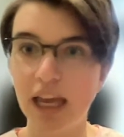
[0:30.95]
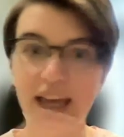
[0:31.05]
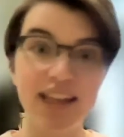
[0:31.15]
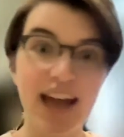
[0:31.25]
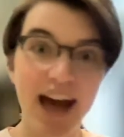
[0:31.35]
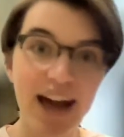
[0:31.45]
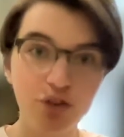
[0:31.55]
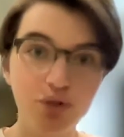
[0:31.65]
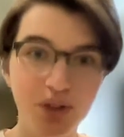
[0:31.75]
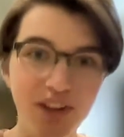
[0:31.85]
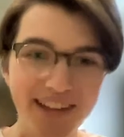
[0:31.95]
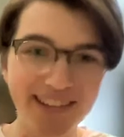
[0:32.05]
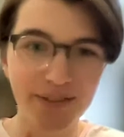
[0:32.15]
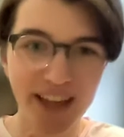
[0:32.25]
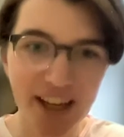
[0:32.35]
and the actual
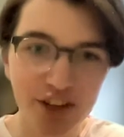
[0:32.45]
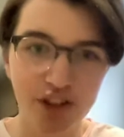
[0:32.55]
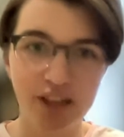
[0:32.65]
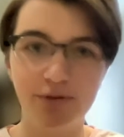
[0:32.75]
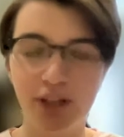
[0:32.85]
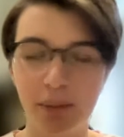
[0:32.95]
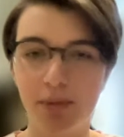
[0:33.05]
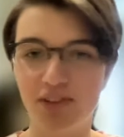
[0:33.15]
classification of number